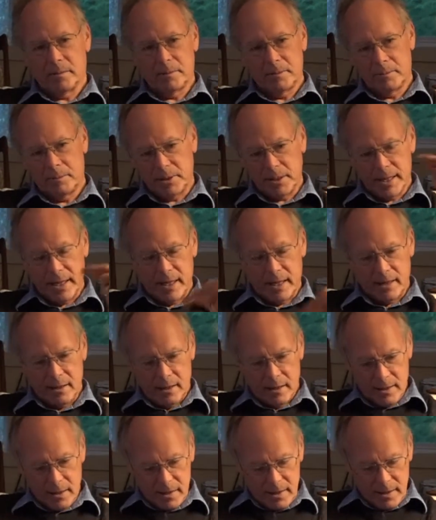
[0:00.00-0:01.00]
plane
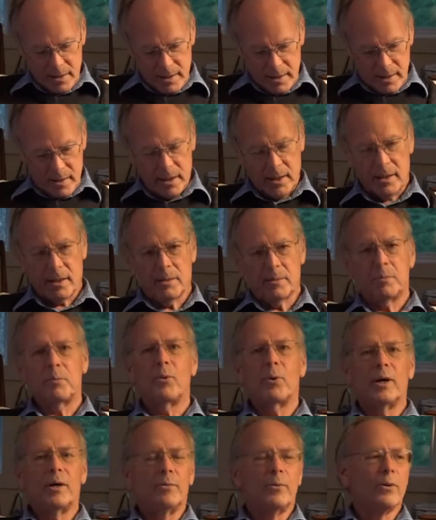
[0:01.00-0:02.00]
at a
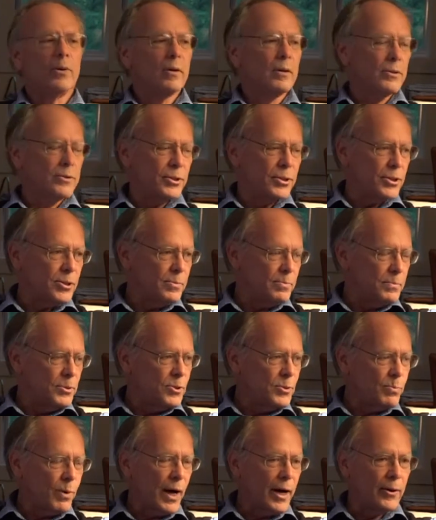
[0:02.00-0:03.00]
point where it'll just
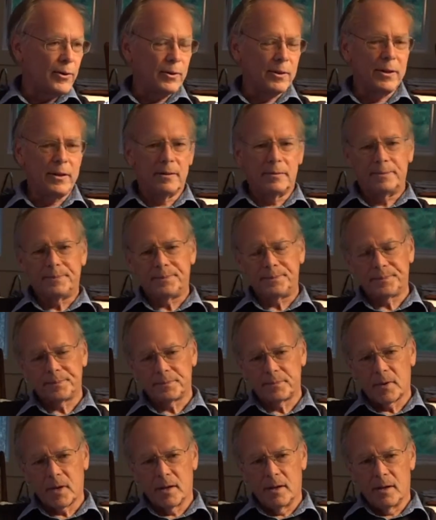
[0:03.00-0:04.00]
spiral.
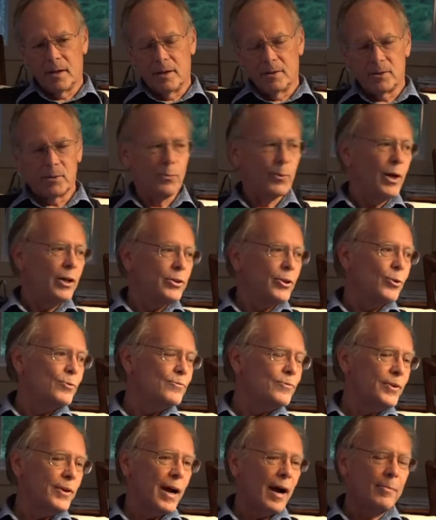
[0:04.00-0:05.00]
It's a well-known
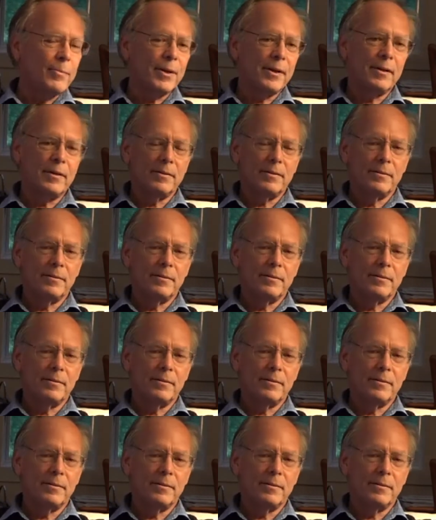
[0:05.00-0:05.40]
phenomenon.